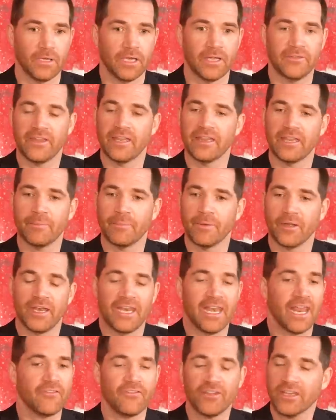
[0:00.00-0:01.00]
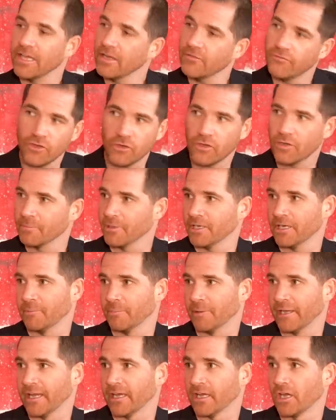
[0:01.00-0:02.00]
And then they might never give you your money
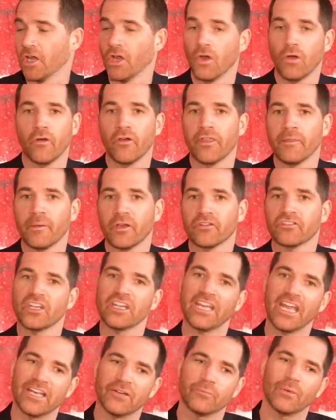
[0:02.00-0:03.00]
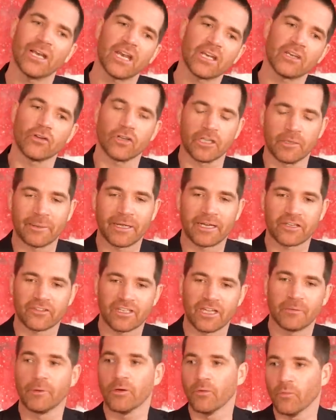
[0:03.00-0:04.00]
back. Or they might say, yeah, we'll unlock your
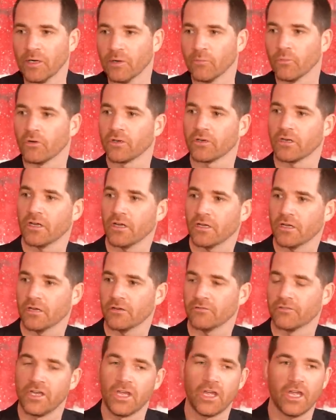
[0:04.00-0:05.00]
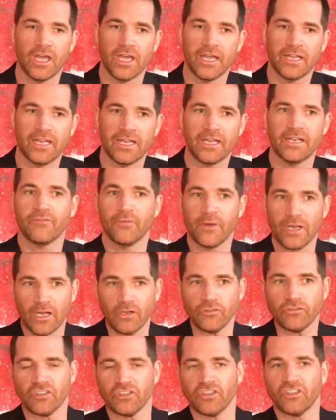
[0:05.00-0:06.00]
banks now, but we want half. And then if we
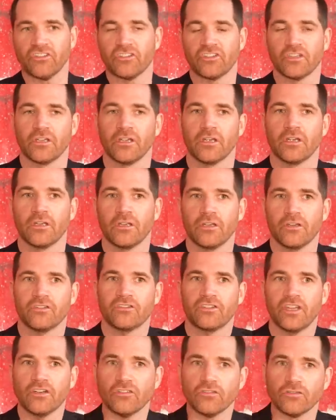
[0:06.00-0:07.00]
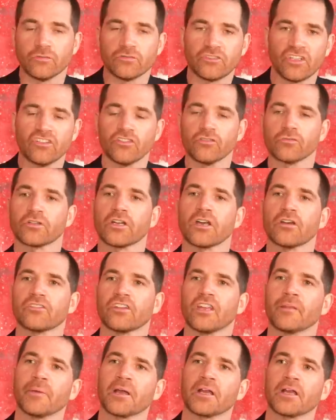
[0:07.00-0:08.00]
go to this central digital
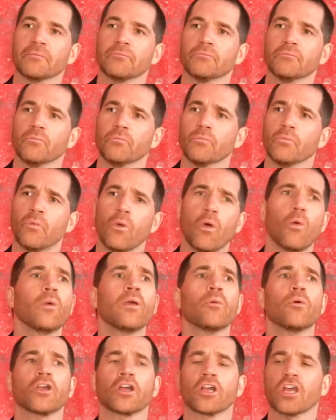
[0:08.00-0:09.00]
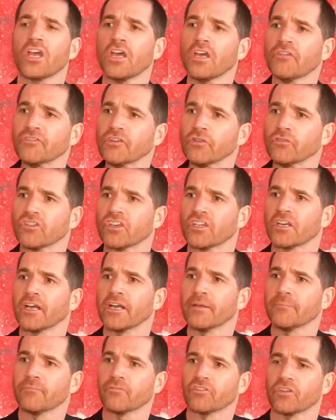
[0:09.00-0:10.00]
currency. They might go, well, we want a curfew
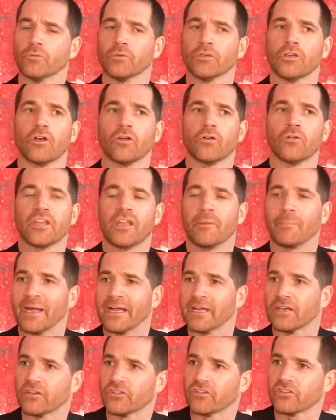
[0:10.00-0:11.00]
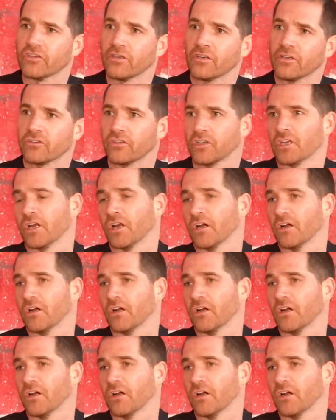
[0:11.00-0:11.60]
tonight, so we'll lock all your banks so you